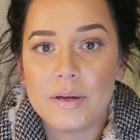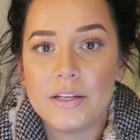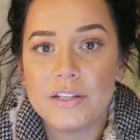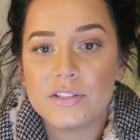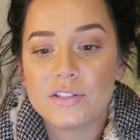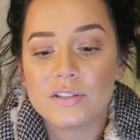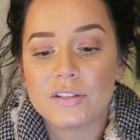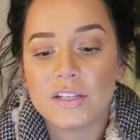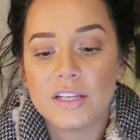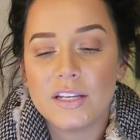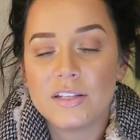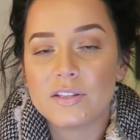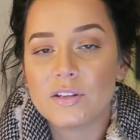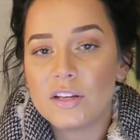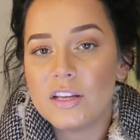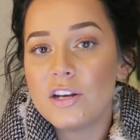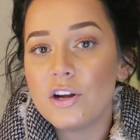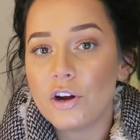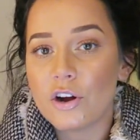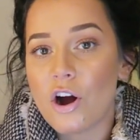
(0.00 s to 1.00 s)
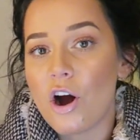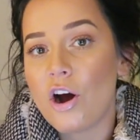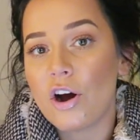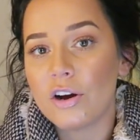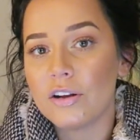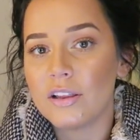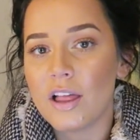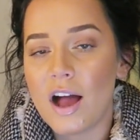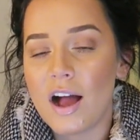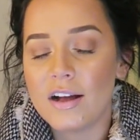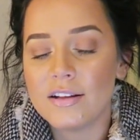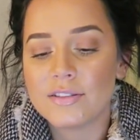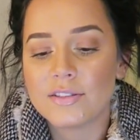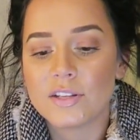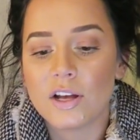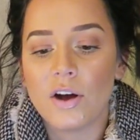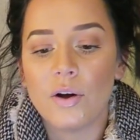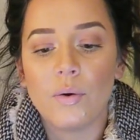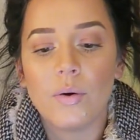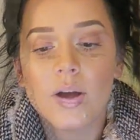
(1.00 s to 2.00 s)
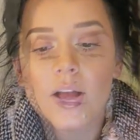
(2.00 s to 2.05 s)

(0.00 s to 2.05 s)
He's he's in our car a lot, so